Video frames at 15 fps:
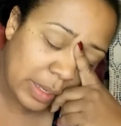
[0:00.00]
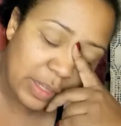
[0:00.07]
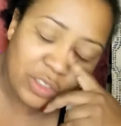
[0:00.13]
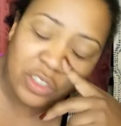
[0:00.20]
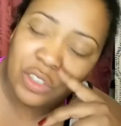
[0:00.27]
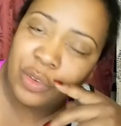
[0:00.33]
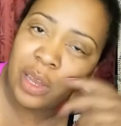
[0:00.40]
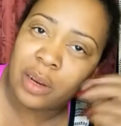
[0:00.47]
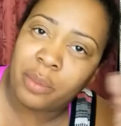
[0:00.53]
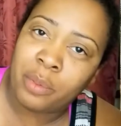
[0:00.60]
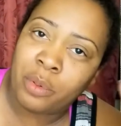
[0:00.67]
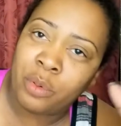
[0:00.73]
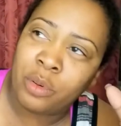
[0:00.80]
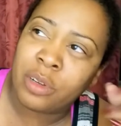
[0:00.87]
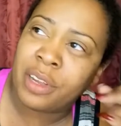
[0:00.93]
She's trying to
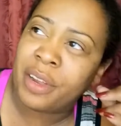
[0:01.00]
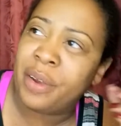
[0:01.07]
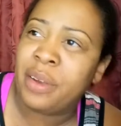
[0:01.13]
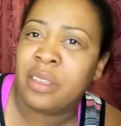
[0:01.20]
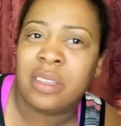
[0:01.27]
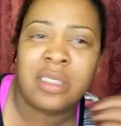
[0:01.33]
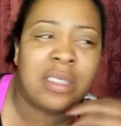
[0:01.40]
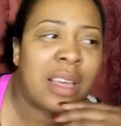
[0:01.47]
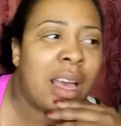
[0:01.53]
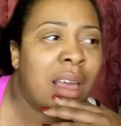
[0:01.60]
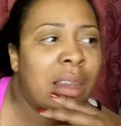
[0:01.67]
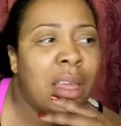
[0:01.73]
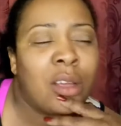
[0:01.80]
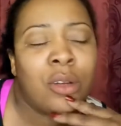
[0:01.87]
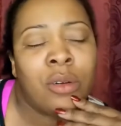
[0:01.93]
pull Karen to the side.
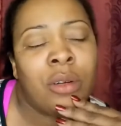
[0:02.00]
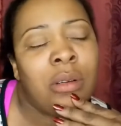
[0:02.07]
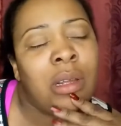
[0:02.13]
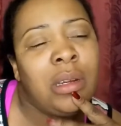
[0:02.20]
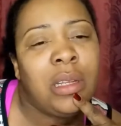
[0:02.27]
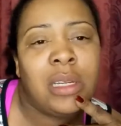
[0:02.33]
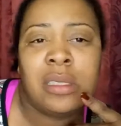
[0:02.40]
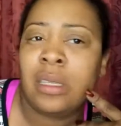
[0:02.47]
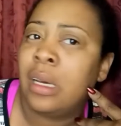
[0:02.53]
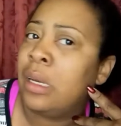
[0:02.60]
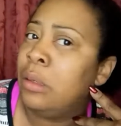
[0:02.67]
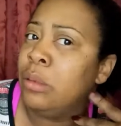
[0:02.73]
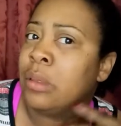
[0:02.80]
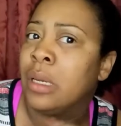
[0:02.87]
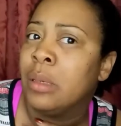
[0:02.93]
Like, girl, I need to tell
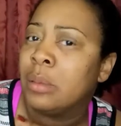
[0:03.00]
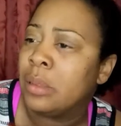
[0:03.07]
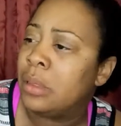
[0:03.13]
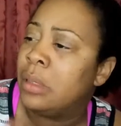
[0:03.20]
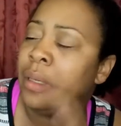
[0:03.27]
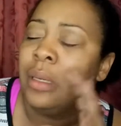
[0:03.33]
you something.